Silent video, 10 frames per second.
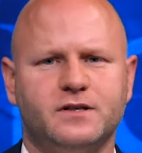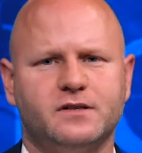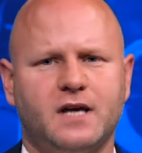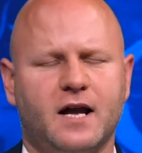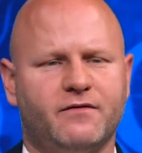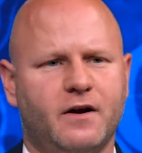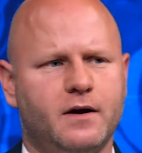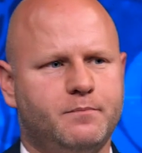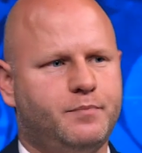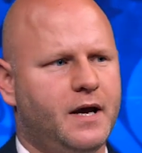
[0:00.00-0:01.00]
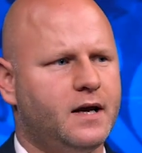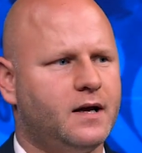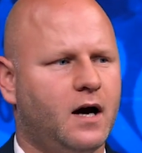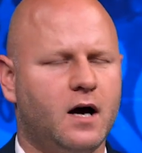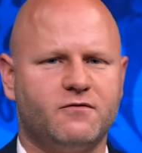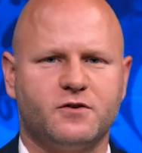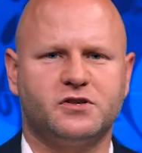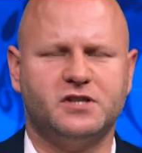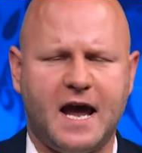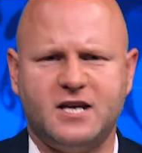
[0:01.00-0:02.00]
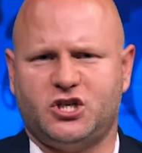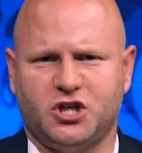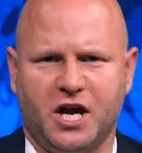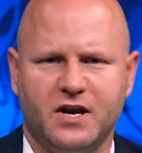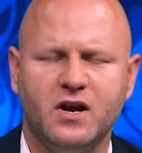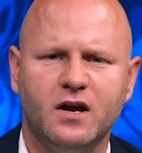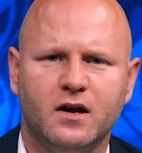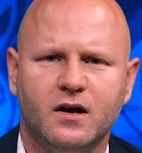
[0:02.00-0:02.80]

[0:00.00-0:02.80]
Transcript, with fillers: just had a very big conversation